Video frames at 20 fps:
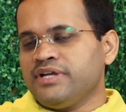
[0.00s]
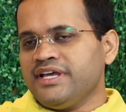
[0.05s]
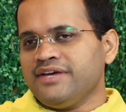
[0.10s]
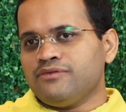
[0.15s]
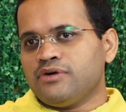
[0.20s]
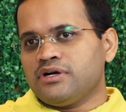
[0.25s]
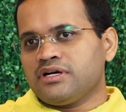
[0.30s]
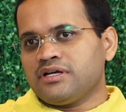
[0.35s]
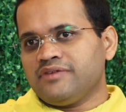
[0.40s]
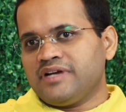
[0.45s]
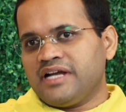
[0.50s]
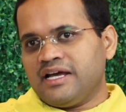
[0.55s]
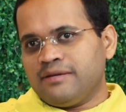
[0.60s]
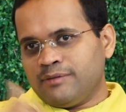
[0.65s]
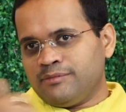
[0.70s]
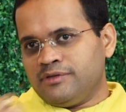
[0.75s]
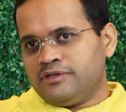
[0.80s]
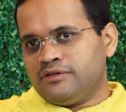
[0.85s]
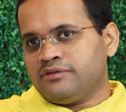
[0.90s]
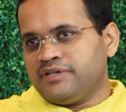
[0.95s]
today, whatever
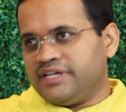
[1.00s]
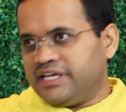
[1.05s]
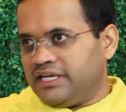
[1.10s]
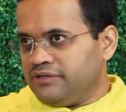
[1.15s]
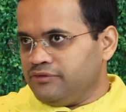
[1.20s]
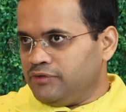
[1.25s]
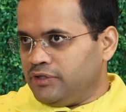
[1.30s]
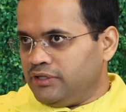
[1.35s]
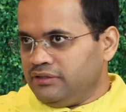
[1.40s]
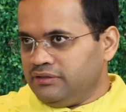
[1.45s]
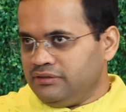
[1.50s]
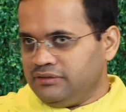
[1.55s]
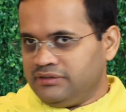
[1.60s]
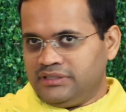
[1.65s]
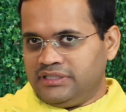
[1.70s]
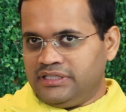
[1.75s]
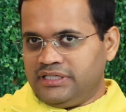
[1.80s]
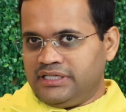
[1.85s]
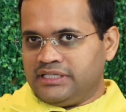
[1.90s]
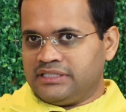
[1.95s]
I'm able to deliver
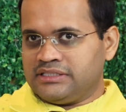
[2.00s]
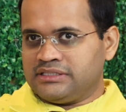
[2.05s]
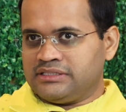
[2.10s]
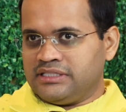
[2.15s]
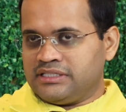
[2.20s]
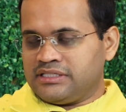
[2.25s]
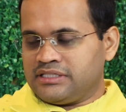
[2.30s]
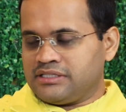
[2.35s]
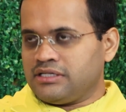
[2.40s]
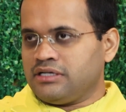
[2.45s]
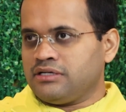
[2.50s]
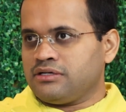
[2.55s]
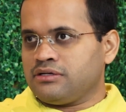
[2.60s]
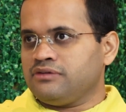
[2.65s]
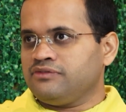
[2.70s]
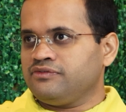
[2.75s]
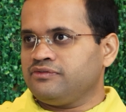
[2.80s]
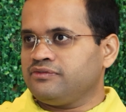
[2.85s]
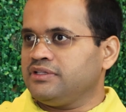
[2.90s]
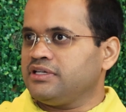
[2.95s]
is a
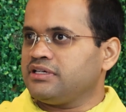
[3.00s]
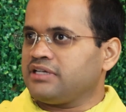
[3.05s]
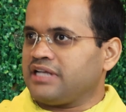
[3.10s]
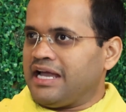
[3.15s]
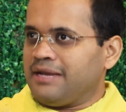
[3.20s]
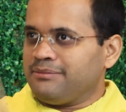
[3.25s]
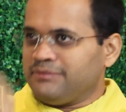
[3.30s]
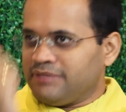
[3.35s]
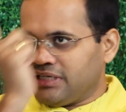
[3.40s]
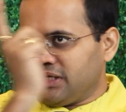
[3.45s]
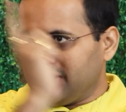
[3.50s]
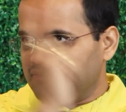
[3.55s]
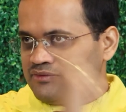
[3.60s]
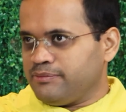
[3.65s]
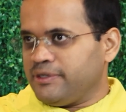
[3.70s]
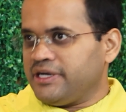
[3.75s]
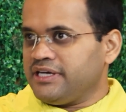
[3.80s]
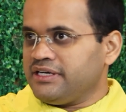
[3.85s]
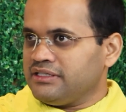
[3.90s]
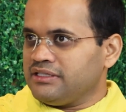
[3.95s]
result of the time that
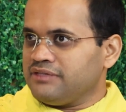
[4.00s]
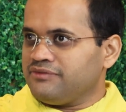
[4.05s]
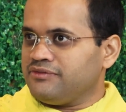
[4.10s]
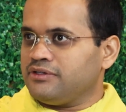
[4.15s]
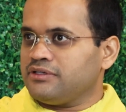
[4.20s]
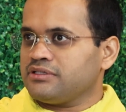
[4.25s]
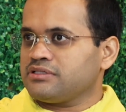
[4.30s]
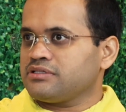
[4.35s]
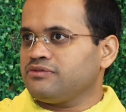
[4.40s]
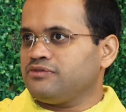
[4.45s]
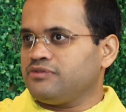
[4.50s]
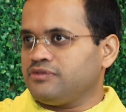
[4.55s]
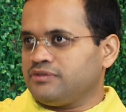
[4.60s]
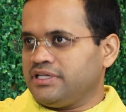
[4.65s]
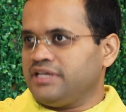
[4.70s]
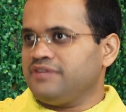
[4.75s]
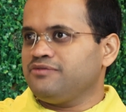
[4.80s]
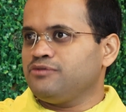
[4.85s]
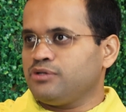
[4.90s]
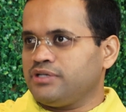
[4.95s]
I've spent in the first
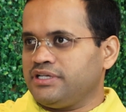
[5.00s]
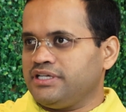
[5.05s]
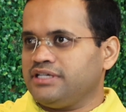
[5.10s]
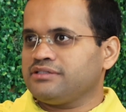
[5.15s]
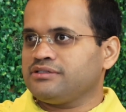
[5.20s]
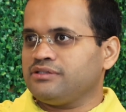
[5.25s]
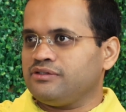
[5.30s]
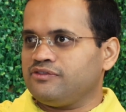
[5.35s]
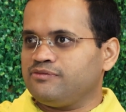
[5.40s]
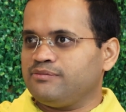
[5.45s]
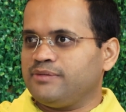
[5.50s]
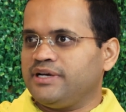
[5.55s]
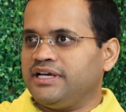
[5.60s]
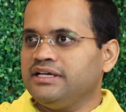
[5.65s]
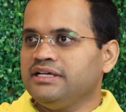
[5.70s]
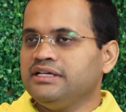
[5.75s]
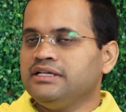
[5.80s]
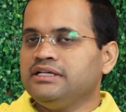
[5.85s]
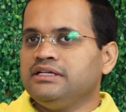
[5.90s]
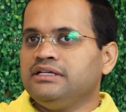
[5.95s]
3-4 years of
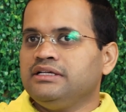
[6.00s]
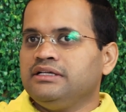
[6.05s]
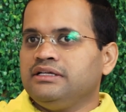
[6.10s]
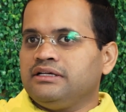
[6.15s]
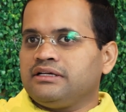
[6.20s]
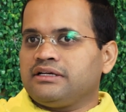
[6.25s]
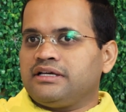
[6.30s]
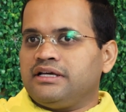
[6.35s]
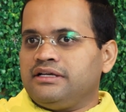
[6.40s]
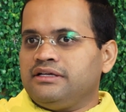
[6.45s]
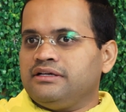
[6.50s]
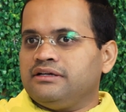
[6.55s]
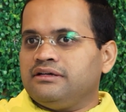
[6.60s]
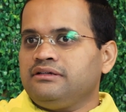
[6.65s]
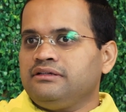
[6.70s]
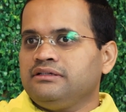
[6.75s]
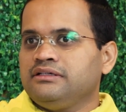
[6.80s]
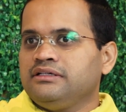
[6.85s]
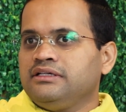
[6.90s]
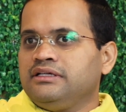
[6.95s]
my
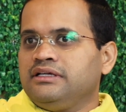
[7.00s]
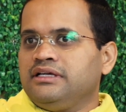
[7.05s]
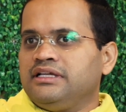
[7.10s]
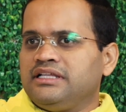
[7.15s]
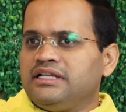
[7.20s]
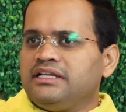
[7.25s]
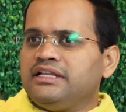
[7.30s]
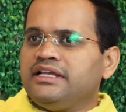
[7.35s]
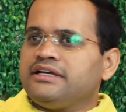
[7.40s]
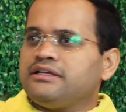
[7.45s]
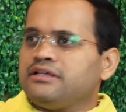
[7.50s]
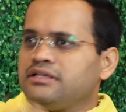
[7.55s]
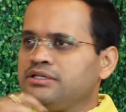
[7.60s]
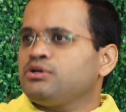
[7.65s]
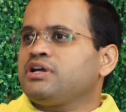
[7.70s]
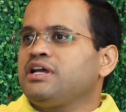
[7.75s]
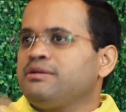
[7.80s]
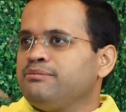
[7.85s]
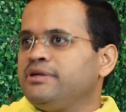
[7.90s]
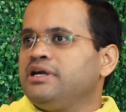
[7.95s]
career. And then later
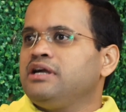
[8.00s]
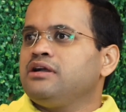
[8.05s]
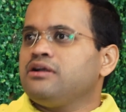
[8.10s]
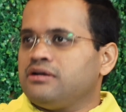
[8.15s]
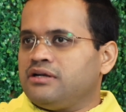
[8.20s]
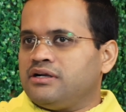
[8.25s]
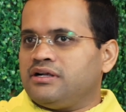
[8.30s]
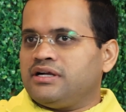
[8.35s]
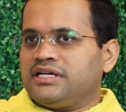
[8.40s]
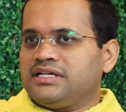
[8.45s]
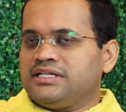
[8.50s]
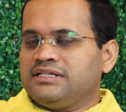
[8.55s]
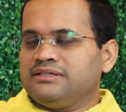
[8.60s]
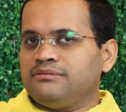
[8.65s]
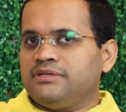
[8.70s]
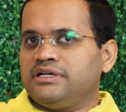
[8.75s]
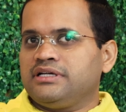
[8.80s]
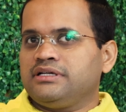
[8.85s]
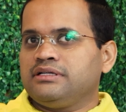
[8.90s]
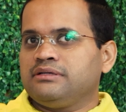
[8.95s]
you can build on that.
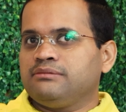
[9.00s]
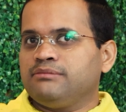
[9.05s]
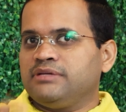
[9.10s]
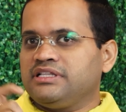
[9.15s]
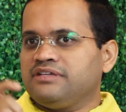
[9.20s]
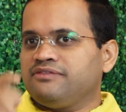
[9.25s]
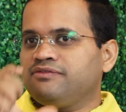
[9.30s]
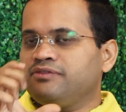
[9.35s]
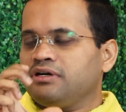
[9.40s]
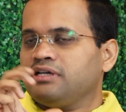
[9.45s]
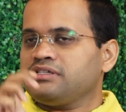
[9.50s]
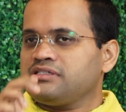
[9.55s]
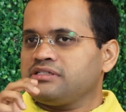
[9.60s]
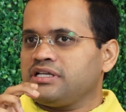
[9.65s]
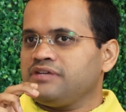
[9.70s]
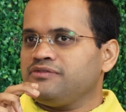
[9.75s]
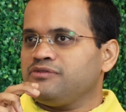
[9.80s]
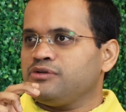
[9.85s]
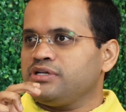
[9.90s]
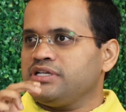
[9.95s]
But the
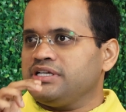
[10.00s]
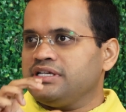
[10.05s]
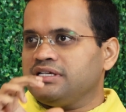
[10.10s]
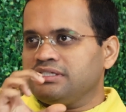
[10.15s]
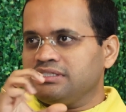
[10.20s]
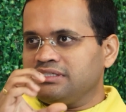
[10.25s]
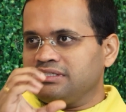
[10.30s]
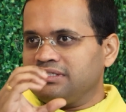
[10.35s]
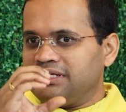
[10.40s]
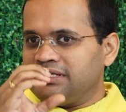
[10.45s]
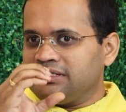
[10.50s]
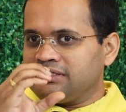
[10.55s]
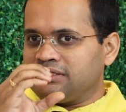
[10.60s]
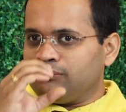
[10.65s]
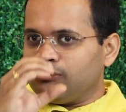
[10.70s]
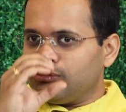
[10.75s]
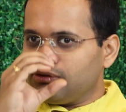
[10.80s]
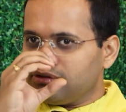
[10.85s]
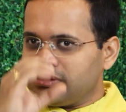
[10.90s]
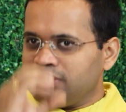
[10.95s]
first 3-4 years is
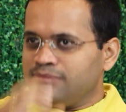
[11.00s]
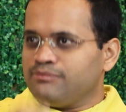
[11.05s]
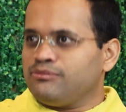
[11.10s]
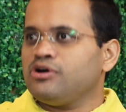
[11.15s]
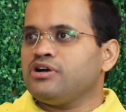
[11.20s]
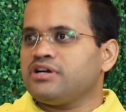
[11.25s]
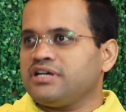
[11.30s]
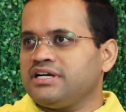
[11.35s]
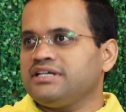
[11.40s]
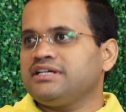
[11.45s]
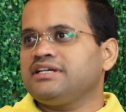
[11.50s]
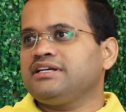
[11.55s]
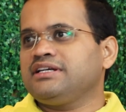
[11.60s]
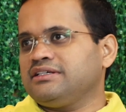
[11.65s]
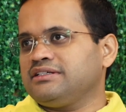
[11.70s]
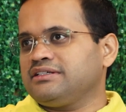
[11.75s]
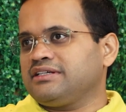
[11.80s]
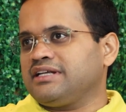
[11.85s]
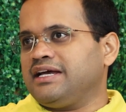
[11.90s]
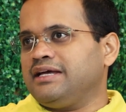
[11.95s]
the most important
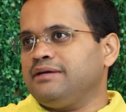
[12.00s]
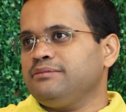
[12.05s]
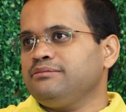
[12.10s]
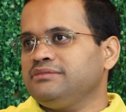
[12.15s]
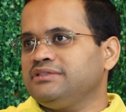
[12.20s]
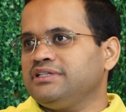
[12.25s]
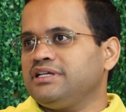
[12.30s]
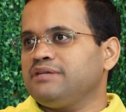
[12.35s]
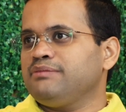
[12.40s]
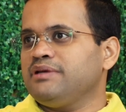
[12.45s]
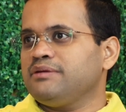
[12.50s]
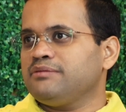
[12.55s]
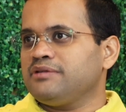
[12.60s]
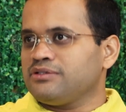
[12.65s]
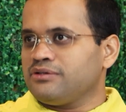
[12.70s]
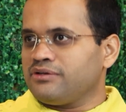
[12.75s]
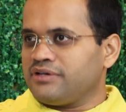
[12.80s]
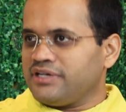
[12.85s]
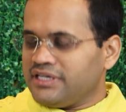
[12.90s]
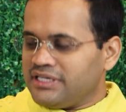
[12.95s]
time that
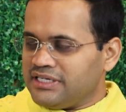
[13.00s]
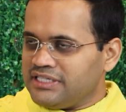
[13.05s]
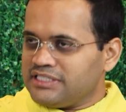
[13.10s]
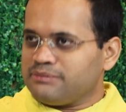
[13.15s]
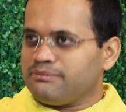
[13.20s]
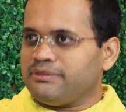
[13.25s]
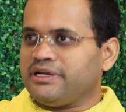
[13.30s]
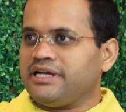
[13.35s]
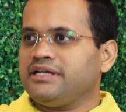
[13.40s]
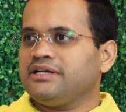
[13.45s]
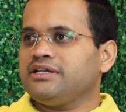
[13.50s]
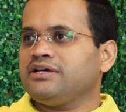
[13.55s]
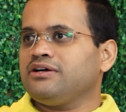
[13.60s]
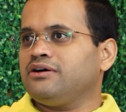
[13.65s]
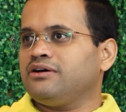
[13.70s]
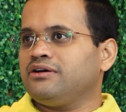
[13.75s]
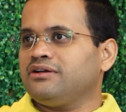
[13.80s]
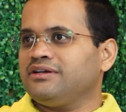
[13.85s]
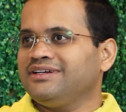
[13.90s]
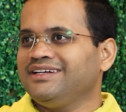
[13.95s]
people should really spend
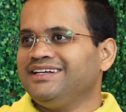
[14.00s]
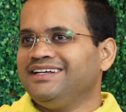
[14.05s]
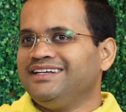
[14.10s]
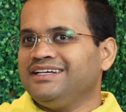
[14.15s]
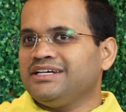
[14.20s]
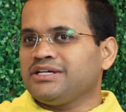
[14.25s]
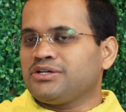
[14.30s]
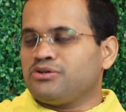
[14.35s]
on